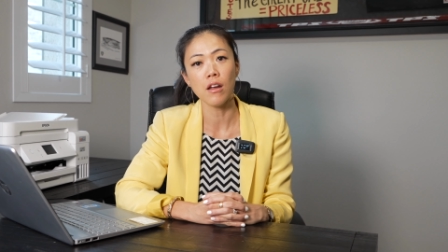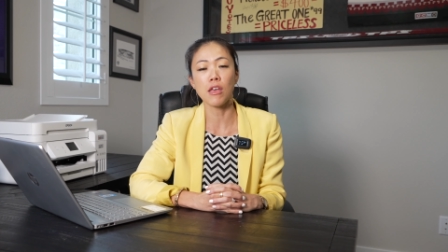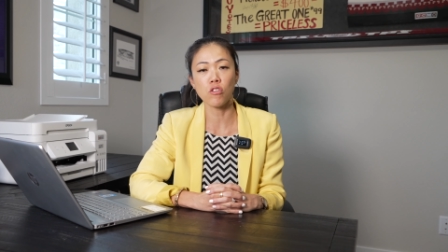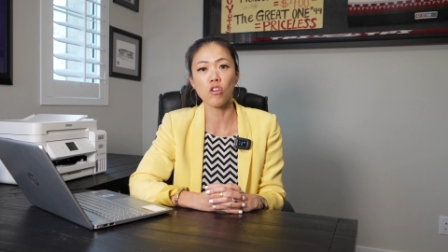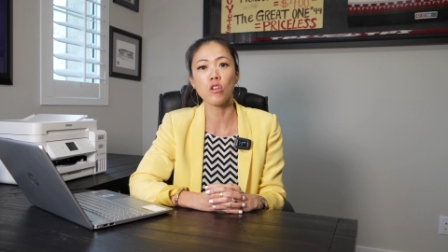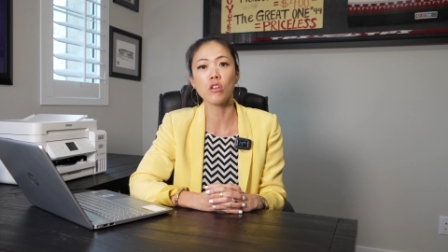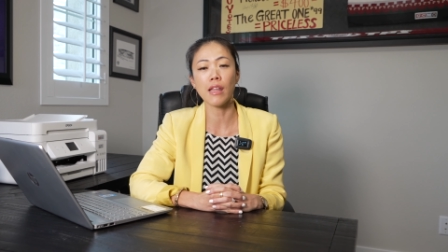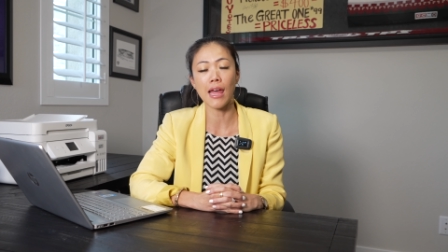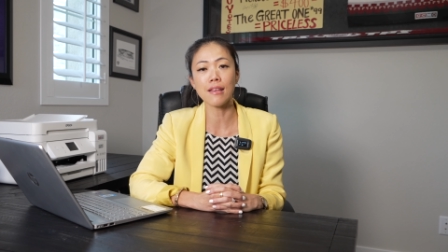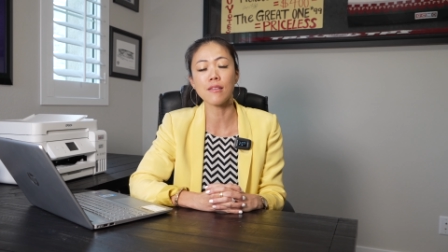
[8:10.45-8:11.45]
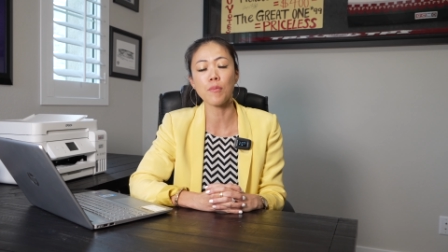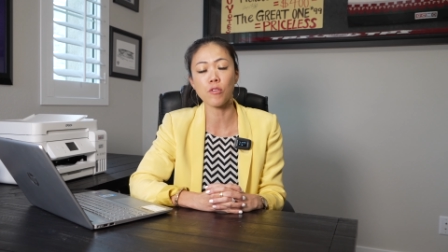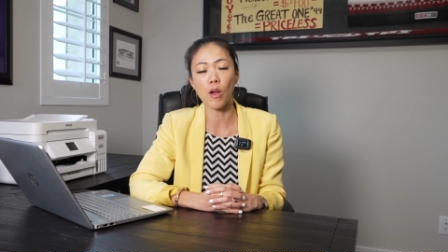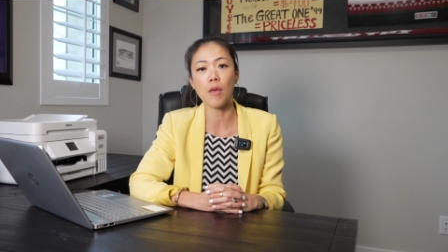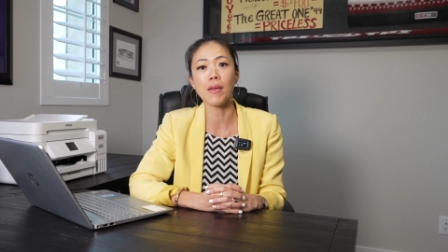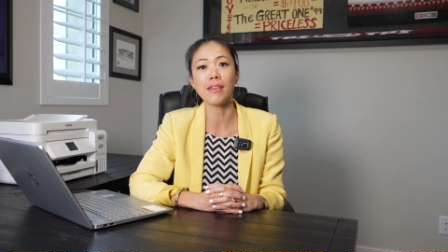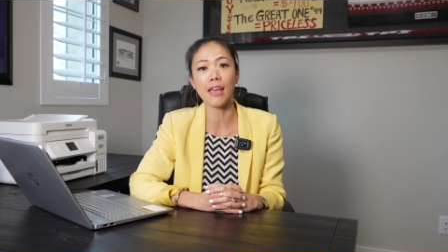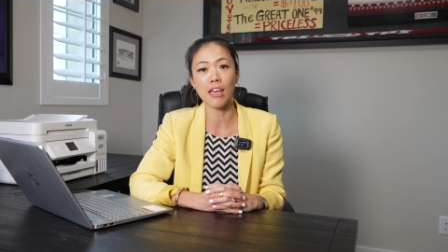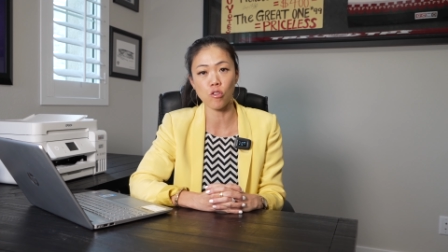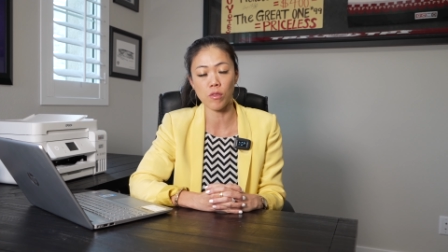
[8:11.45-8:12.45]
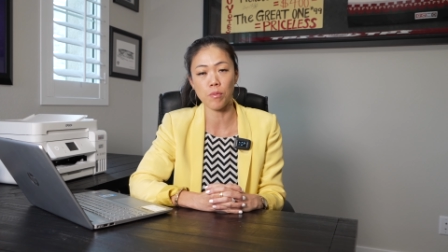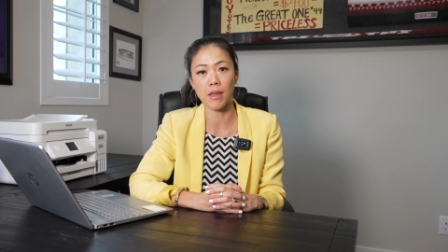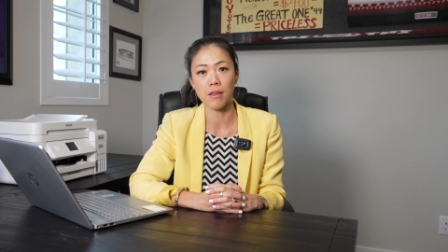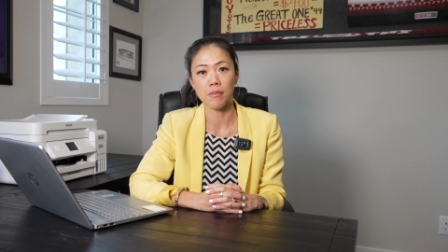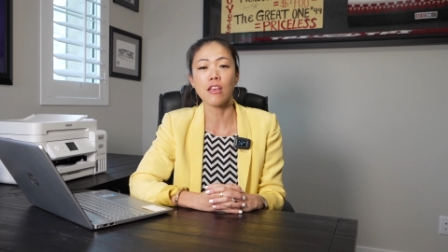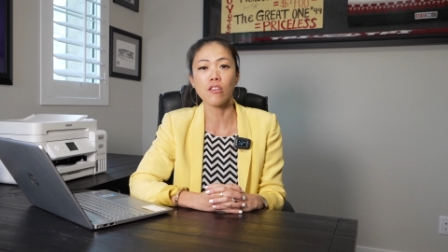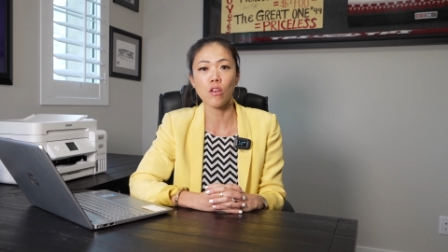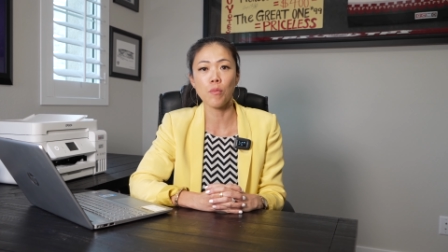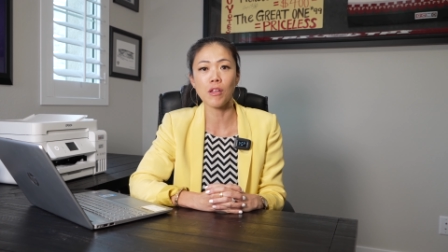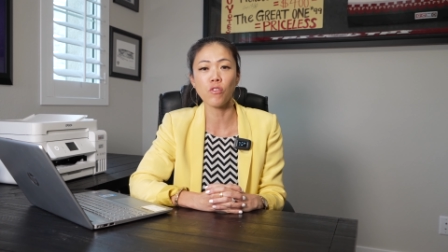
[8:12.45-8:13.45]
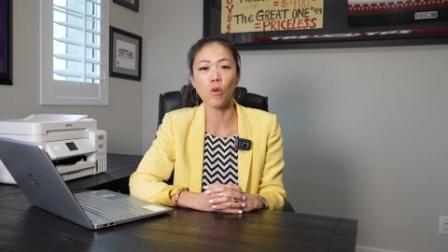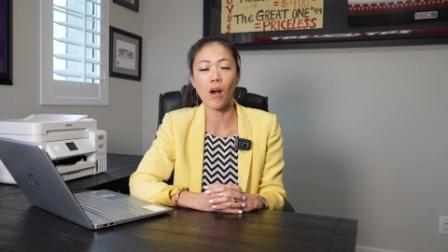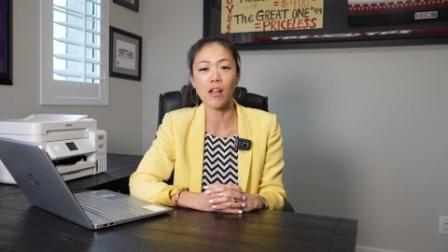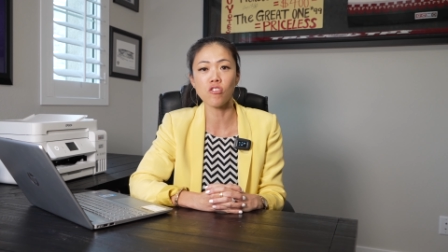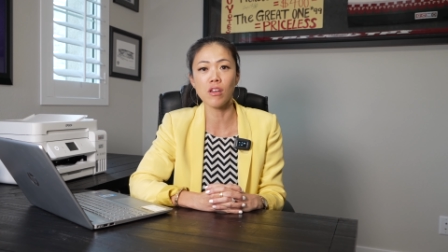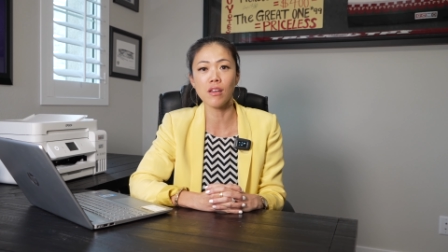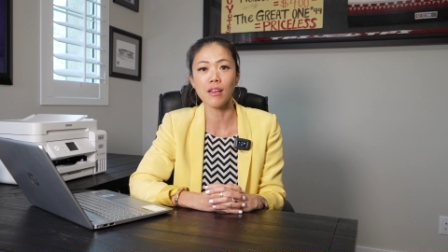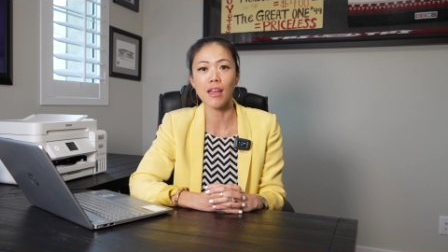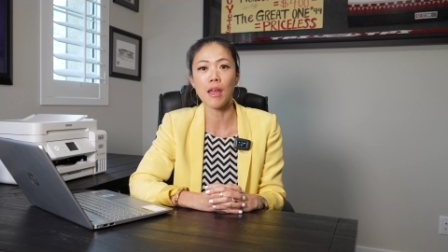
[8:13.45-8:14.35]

make sure you like, subscribe, and engage with me. Thank you so much for watching,